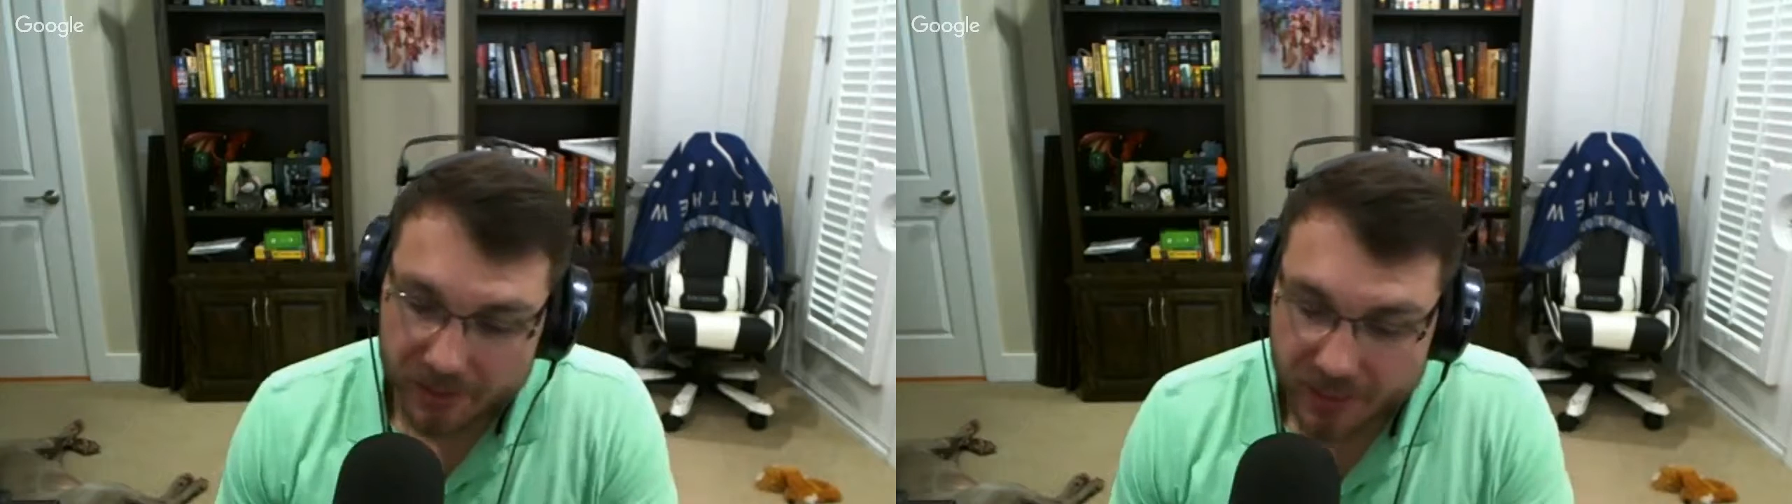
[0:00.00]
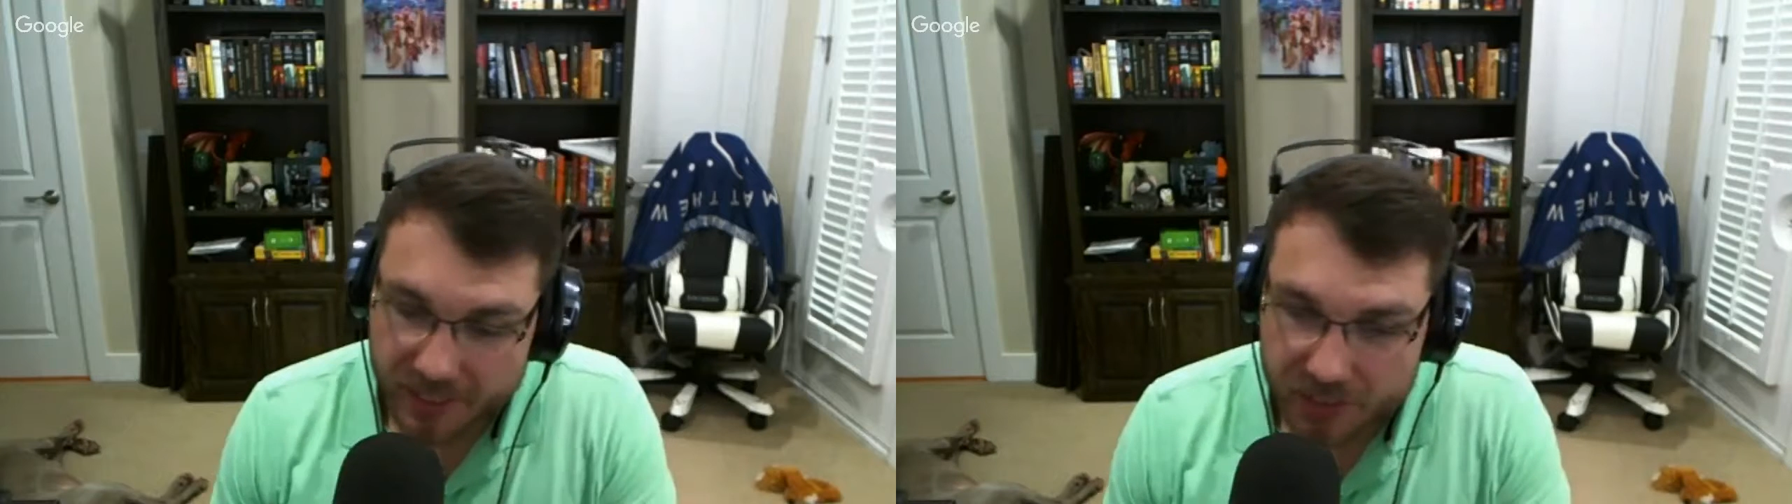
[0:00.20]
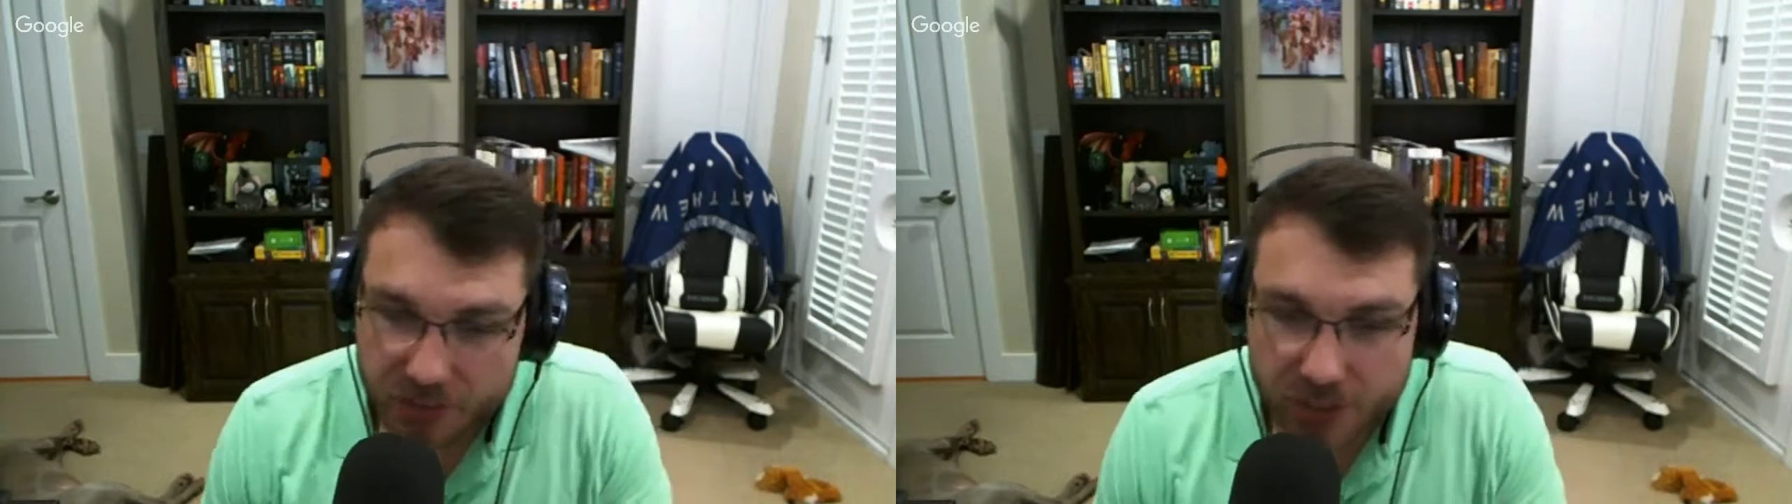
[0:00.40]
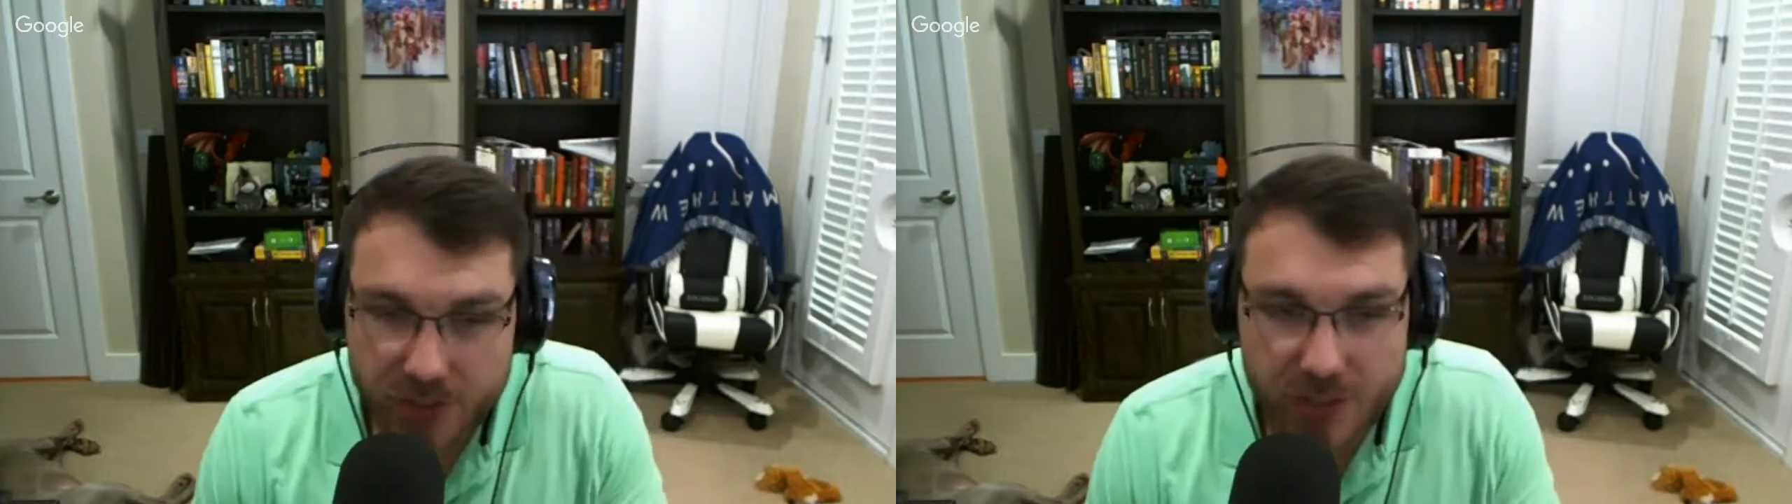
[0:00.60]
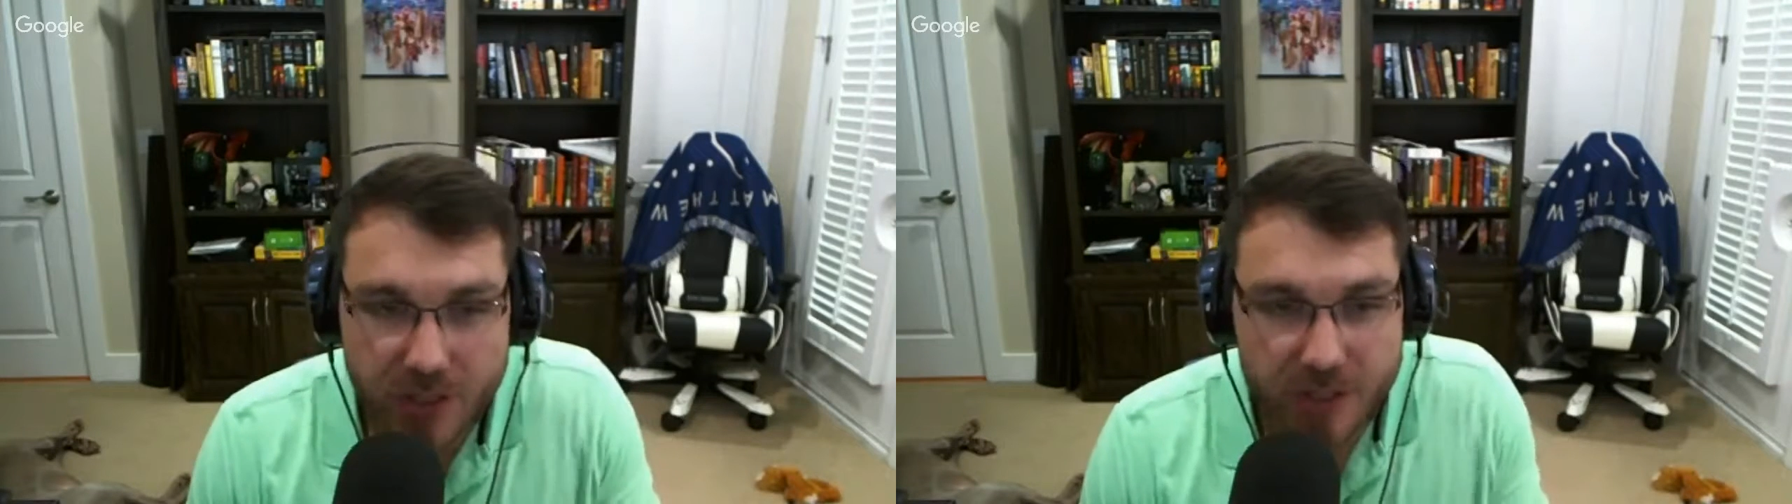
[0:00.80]
it's just
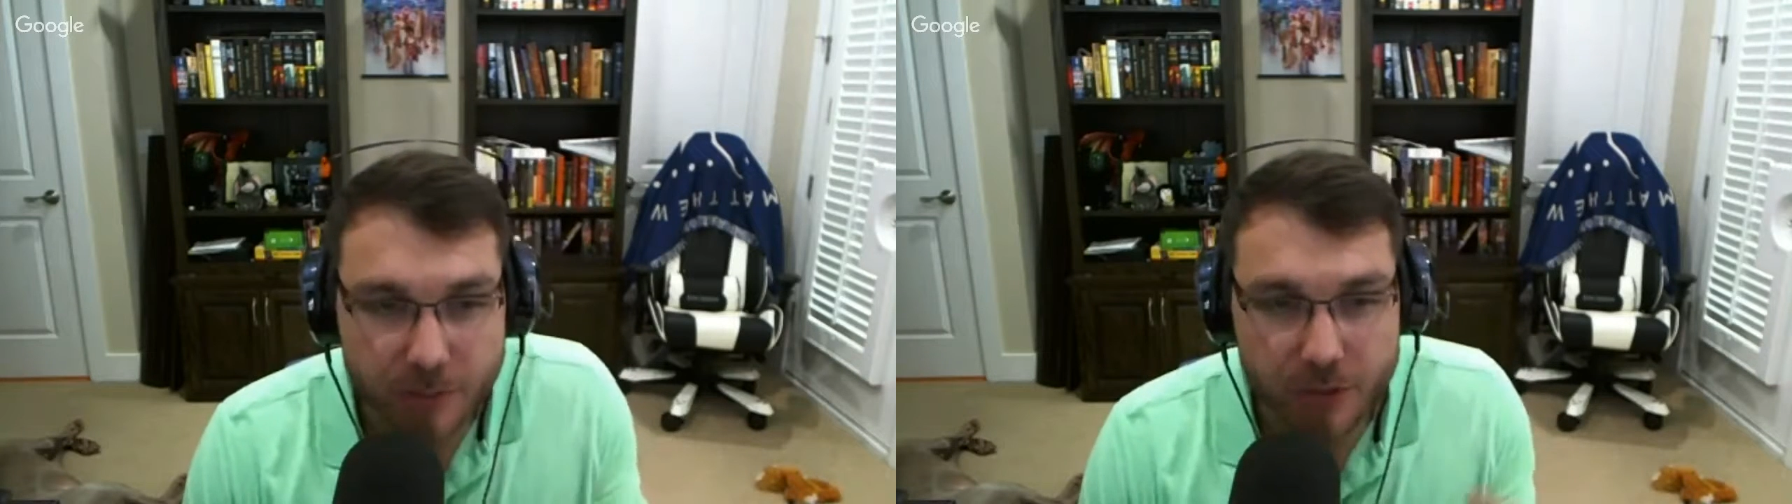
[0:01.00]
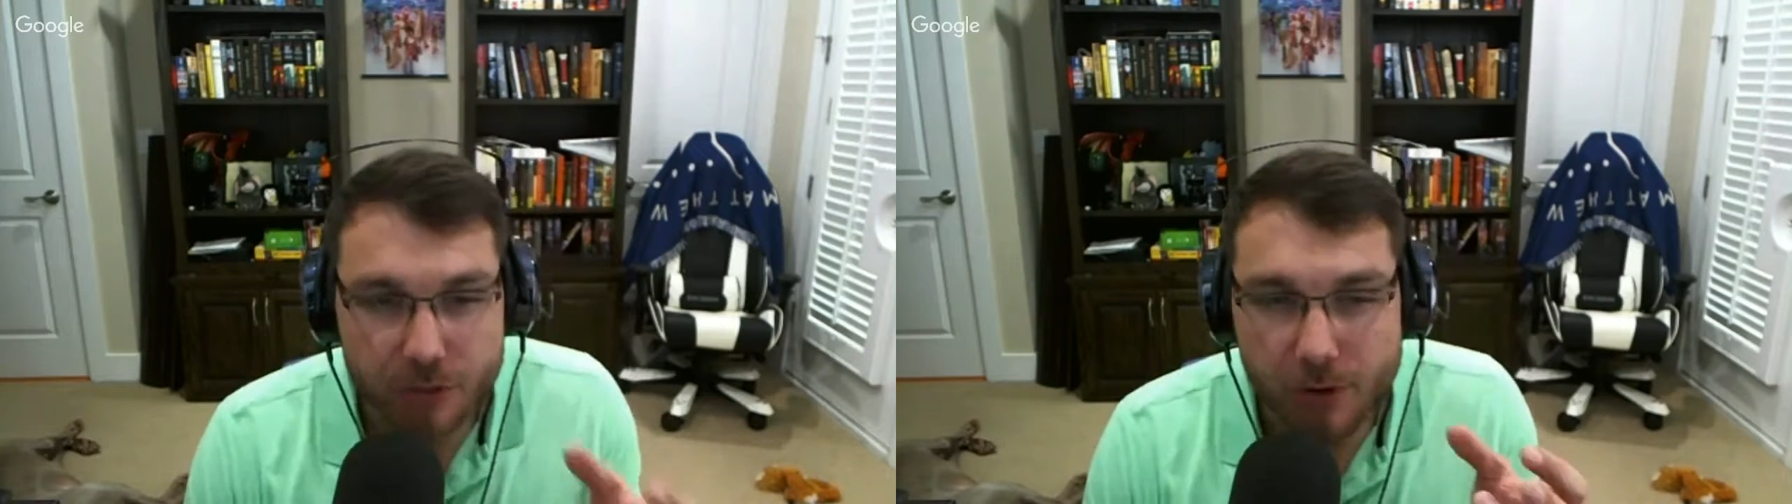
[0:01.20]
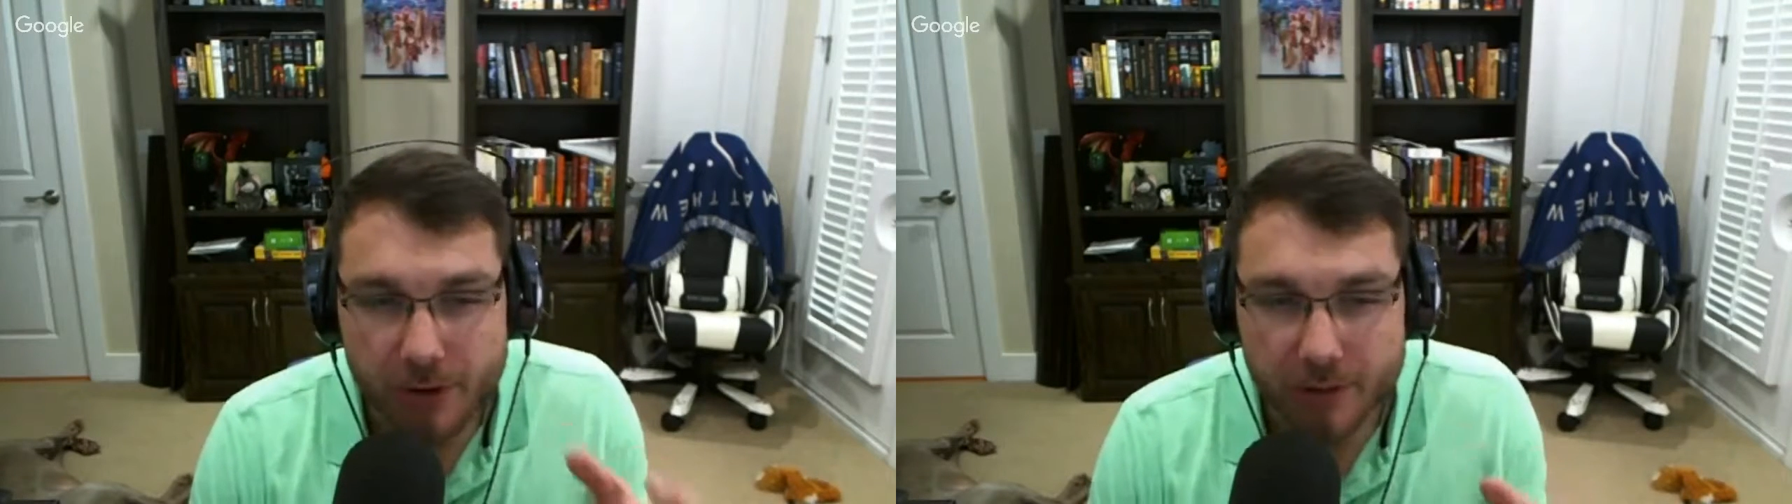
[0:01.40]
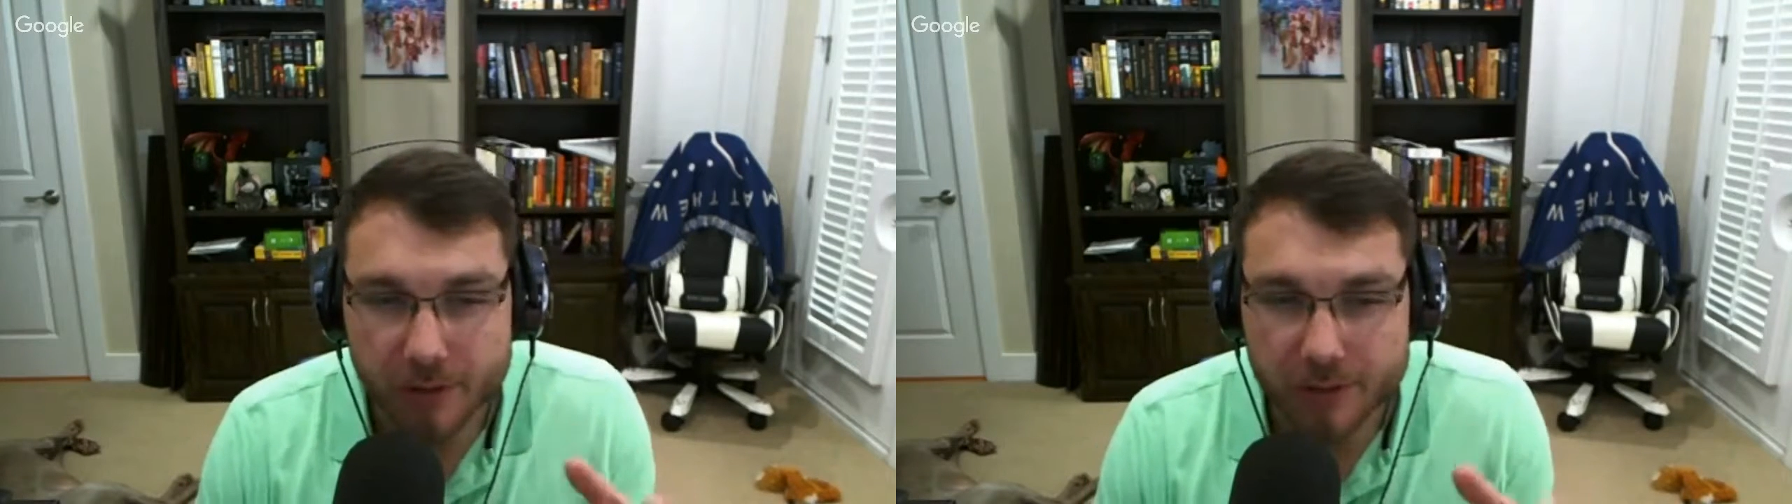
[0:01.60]
such a betrayal to